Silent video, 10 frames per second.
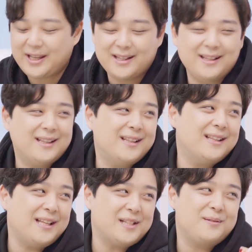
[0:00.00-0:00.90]
okay, maybe
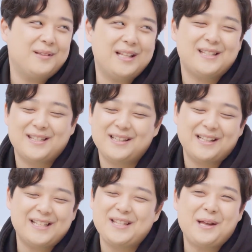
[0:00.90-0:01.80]
not. Let's
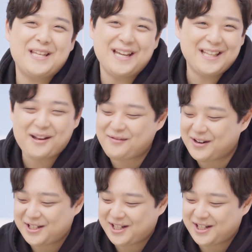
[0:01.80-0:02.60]
not take it that far,